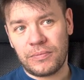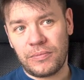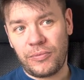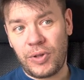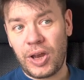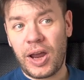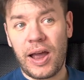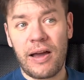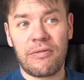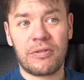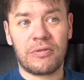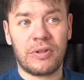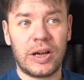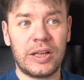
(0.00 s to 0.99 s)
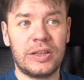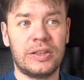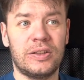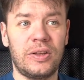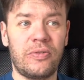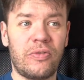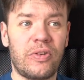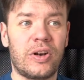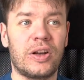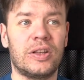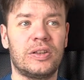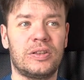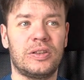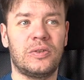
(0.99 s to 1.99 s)
we have quite
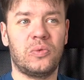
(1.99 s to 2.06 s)
different